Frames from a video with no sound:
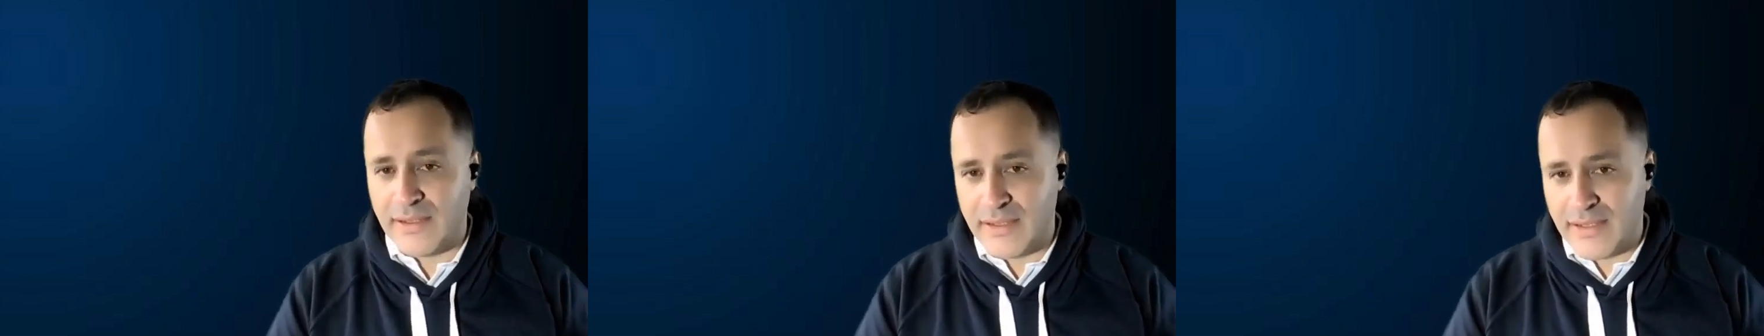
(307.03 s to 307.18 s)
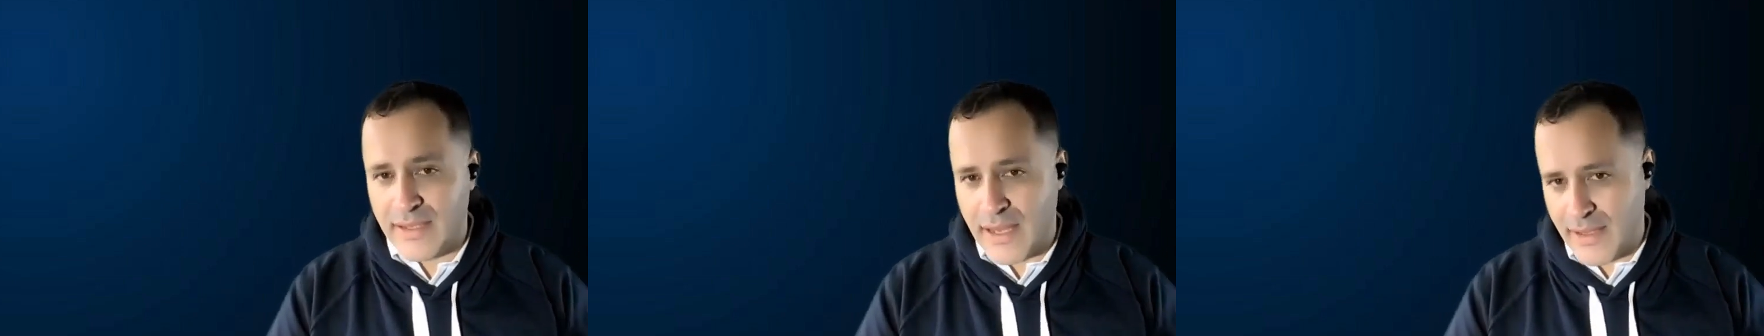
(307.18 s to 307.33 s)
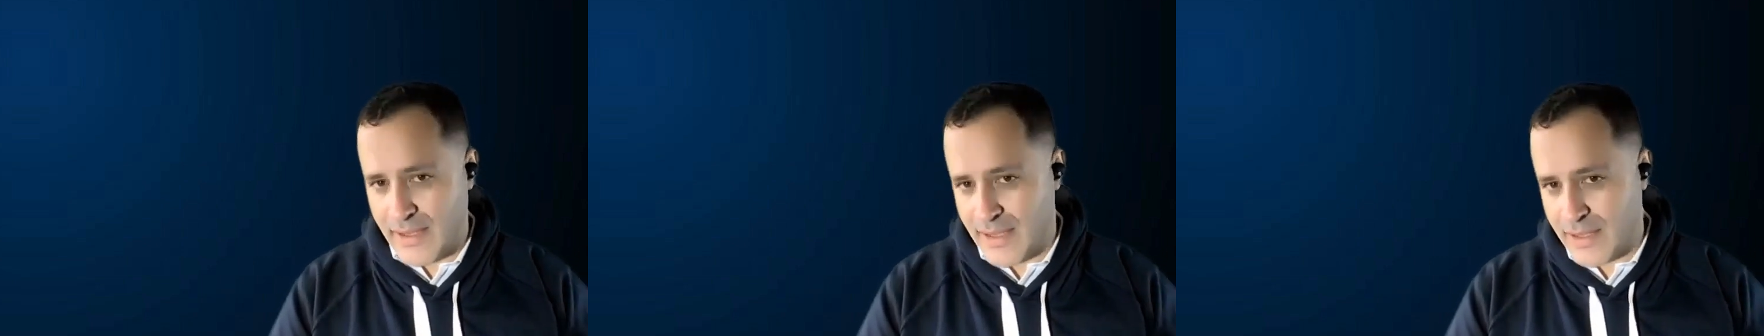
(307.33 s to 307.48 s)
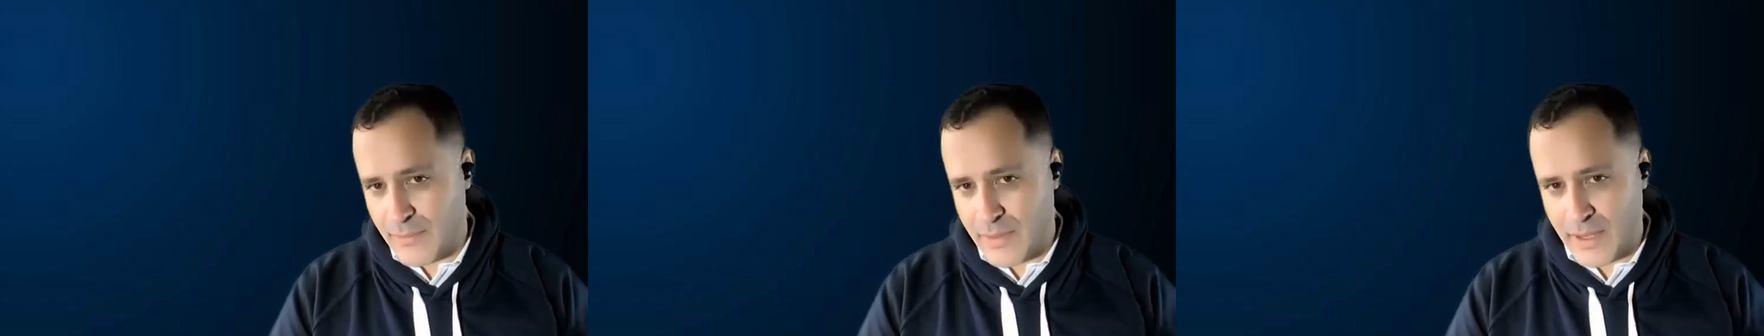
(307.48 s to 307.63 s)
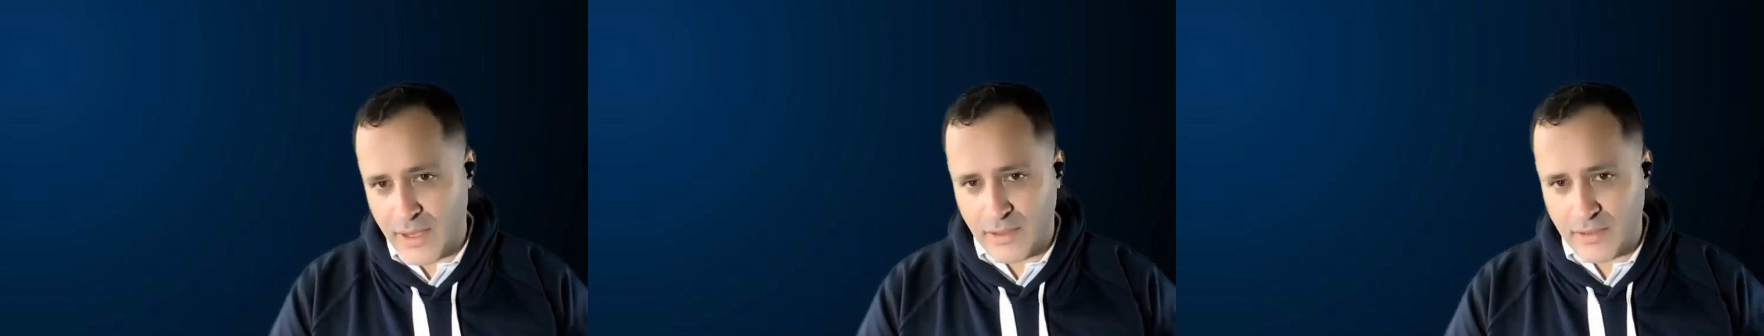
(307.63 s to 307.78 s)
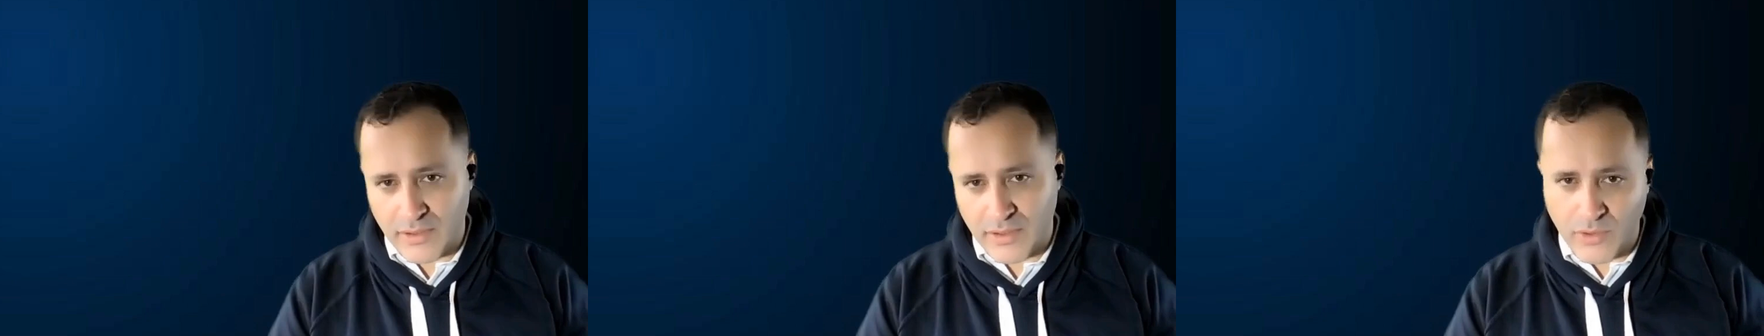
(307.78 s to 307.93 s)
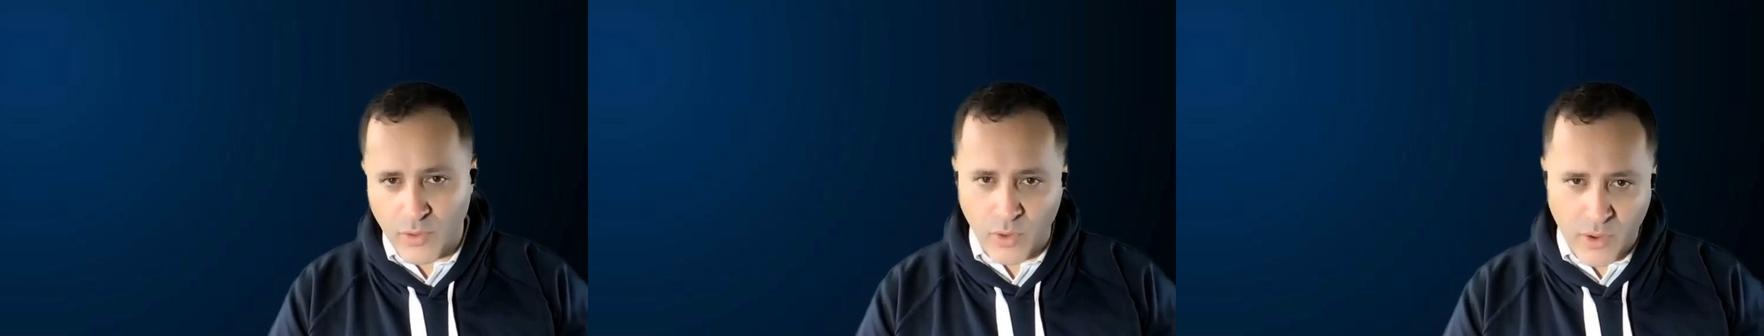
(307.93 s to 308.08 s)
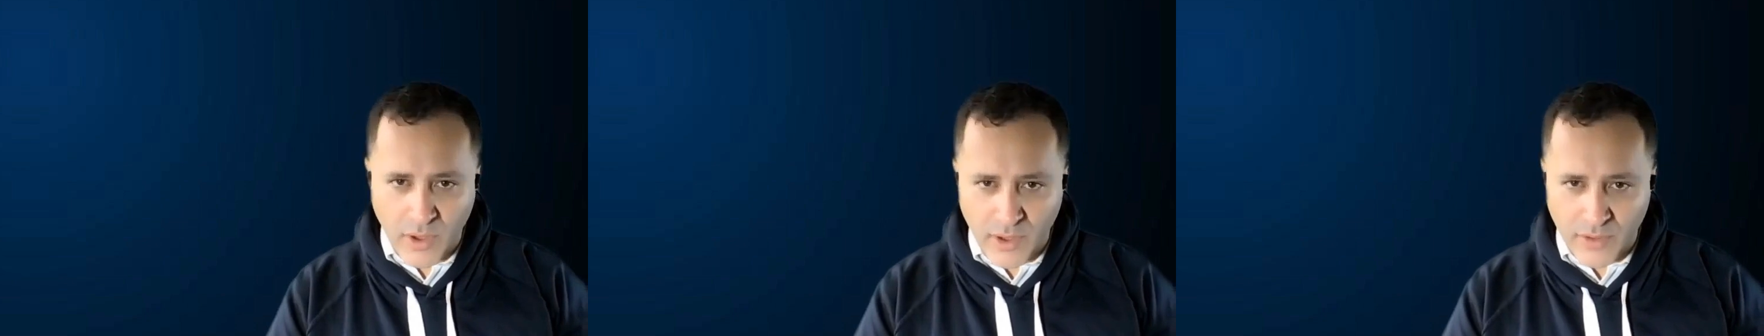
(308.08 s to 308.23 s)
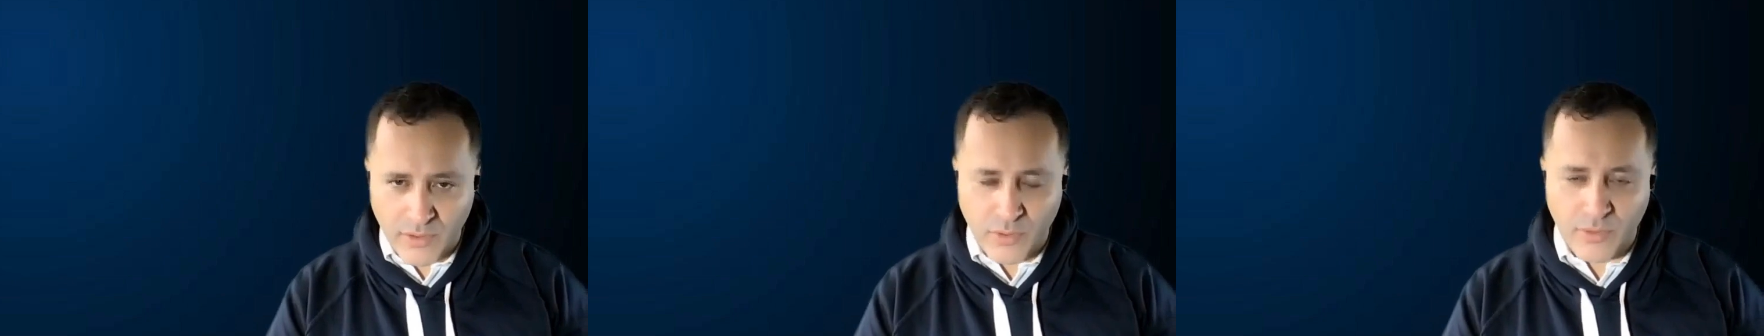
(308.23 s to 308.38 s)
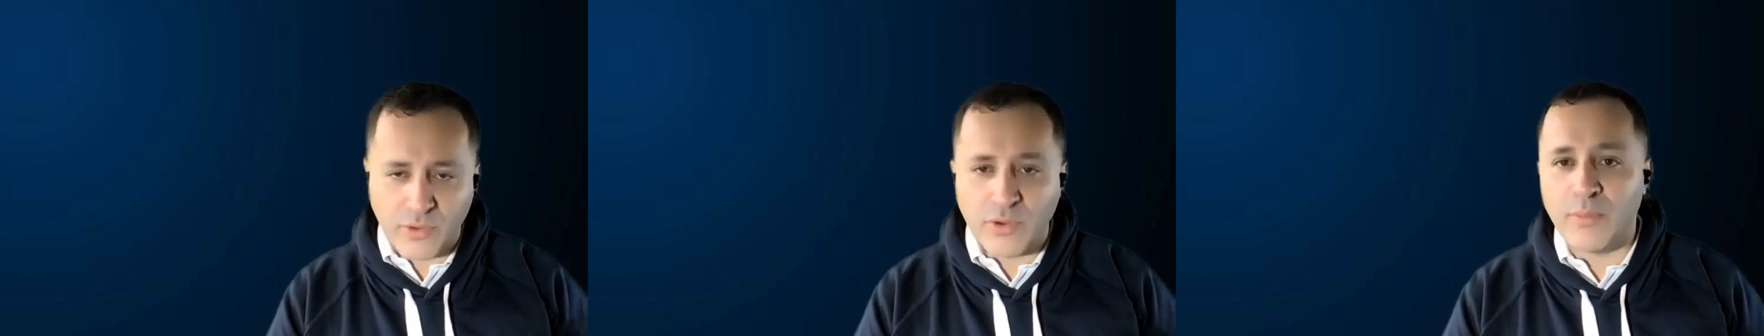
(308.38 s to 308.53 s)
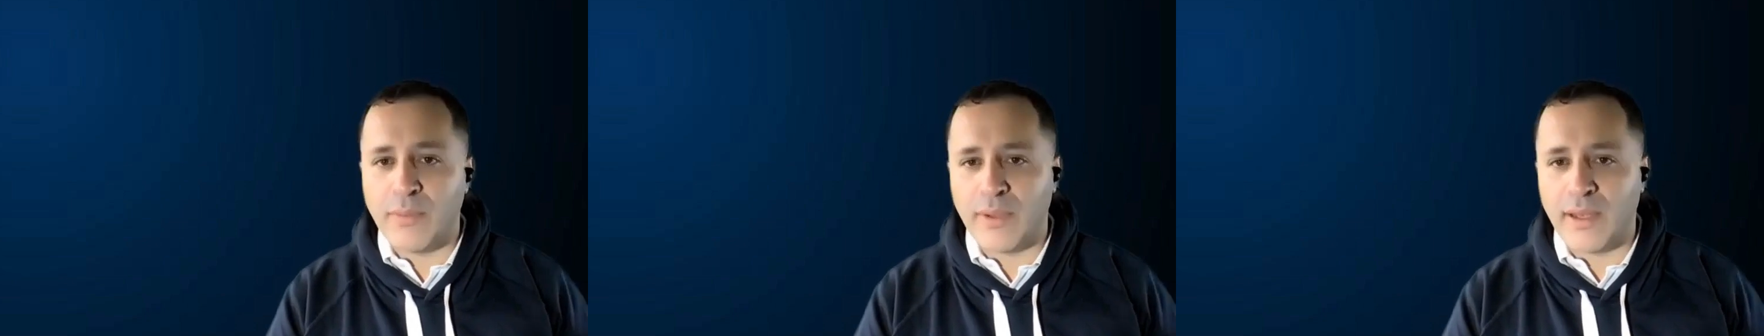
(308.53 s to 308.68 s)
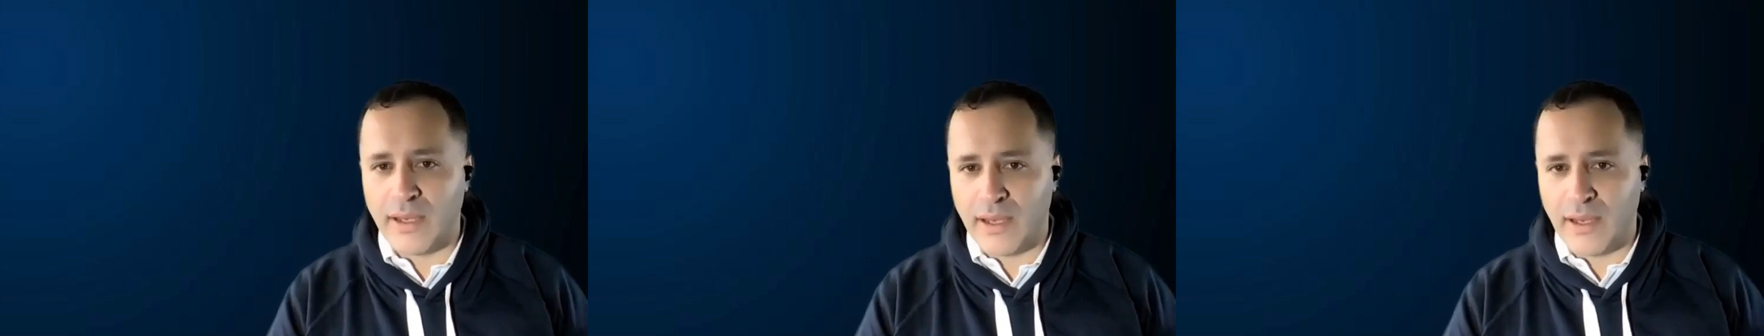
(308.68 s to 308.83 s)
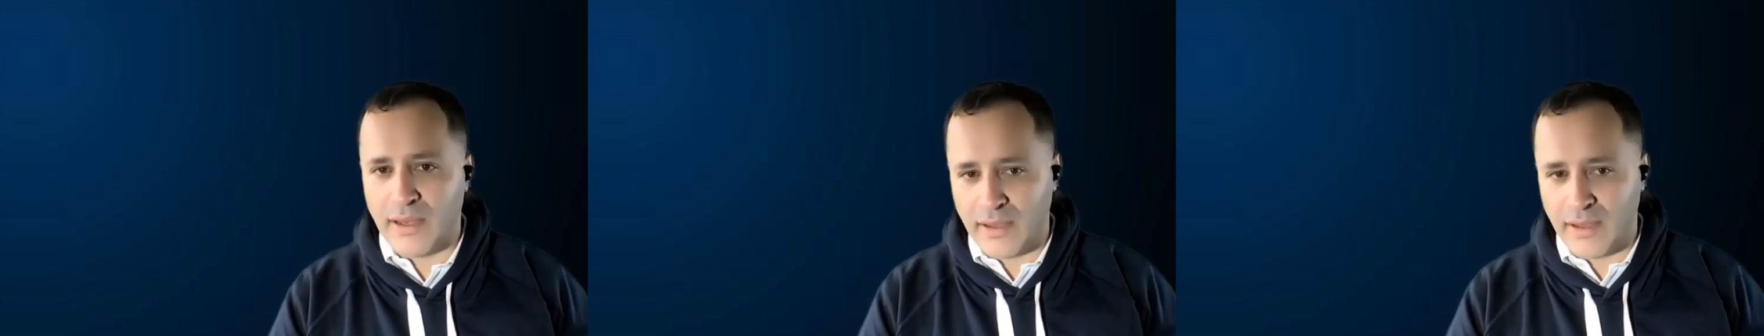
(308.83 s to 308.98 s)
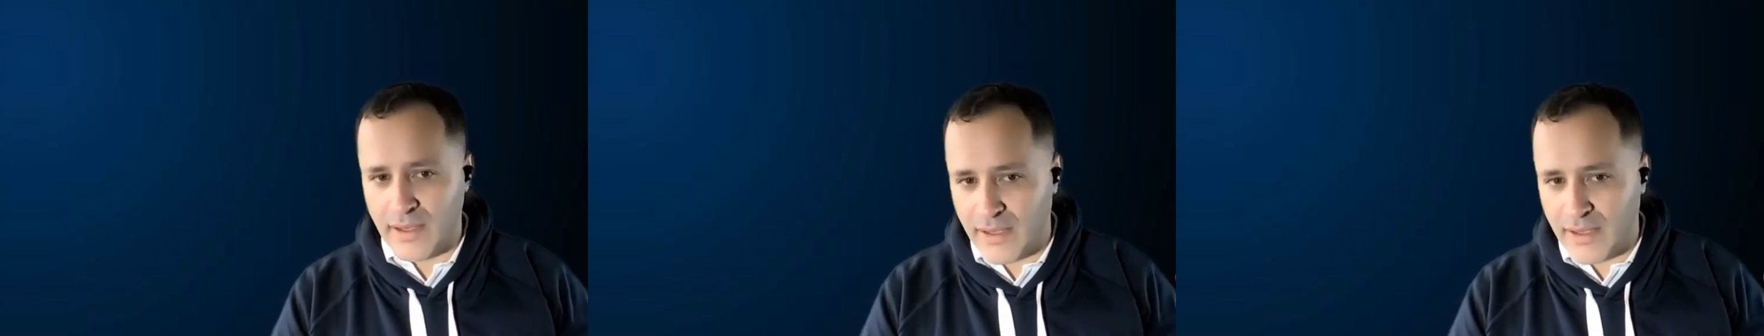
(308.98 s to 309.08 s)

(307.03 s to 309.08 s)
send emails, talk on social media.